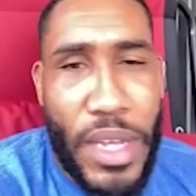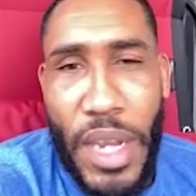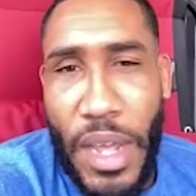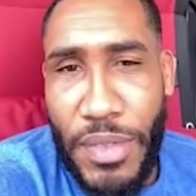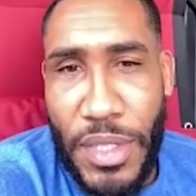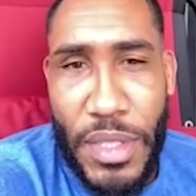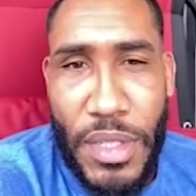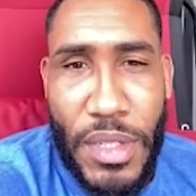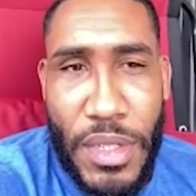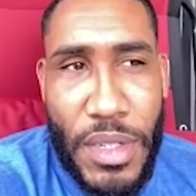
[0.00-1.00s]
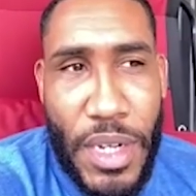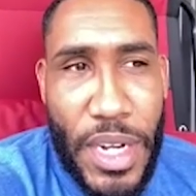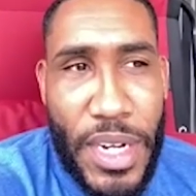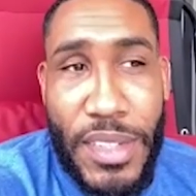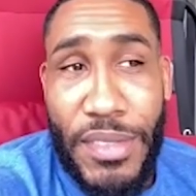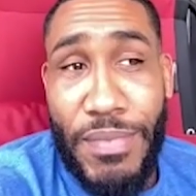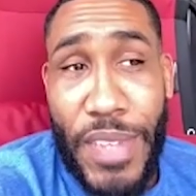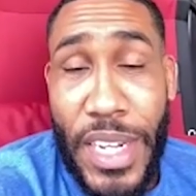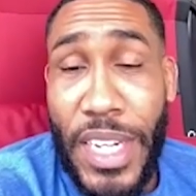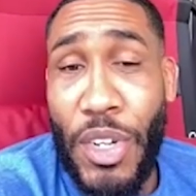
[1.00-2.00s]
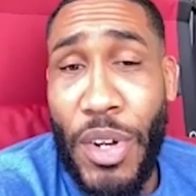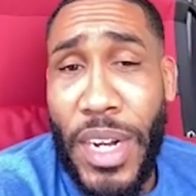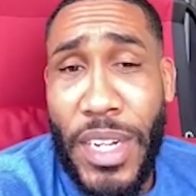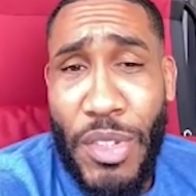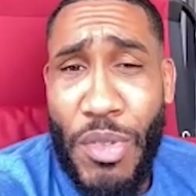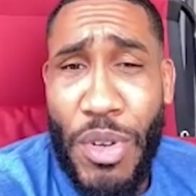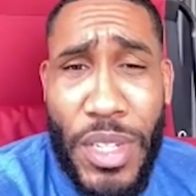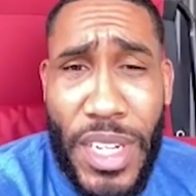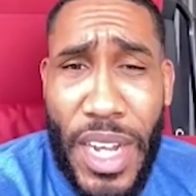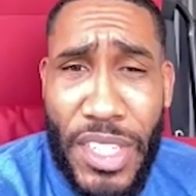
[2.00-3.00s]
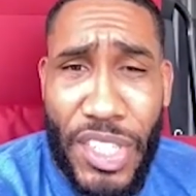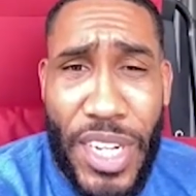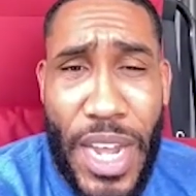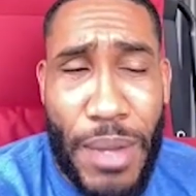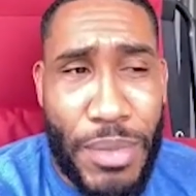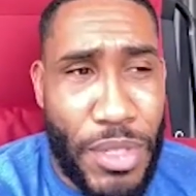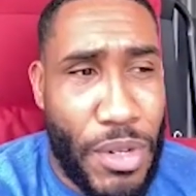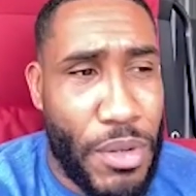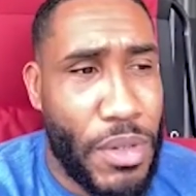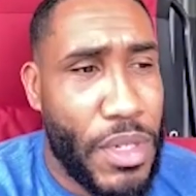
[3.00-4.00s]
left, and then turn it into an orthodox jab. So